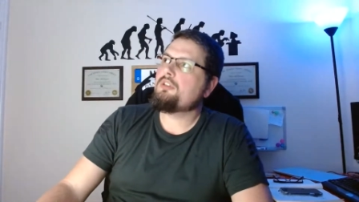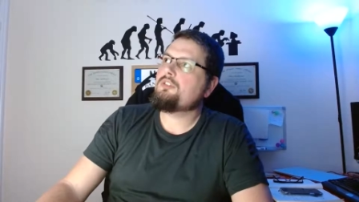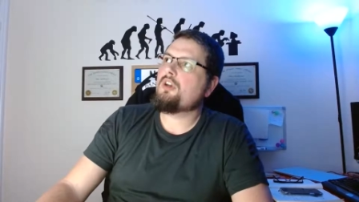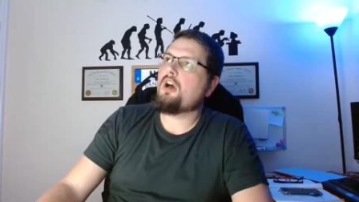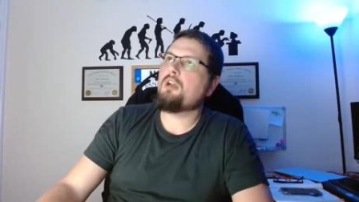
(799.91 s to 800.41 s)

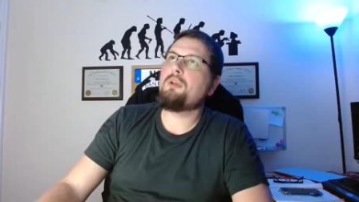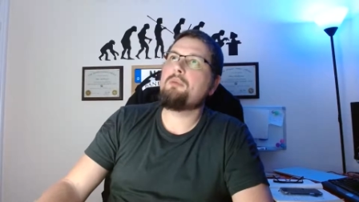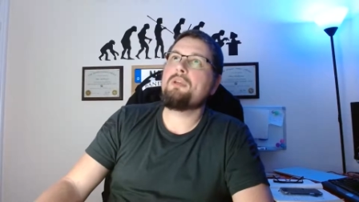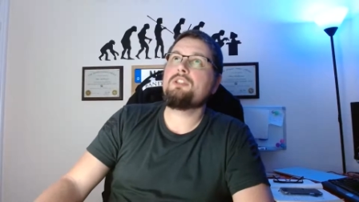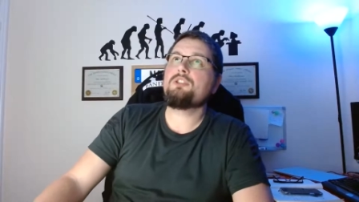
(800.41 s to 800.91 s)
time
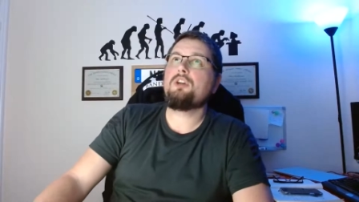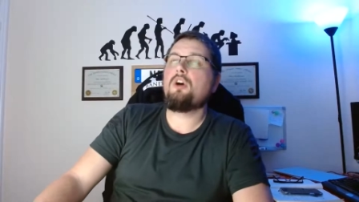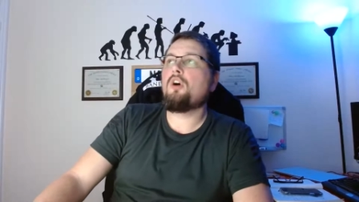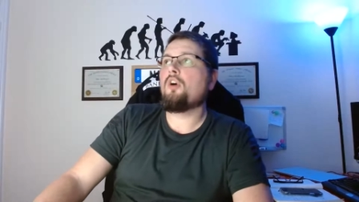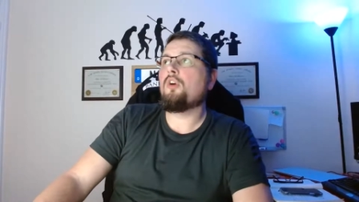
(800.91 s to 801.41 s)
limits
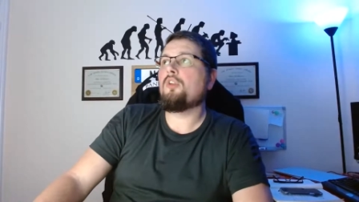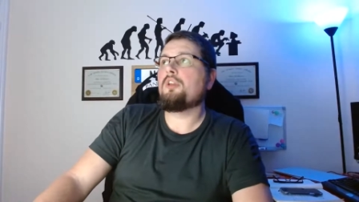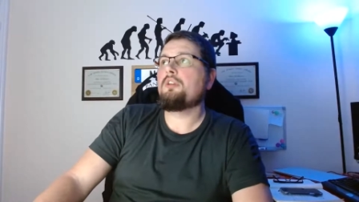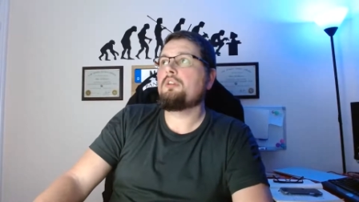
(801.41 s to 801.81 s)
on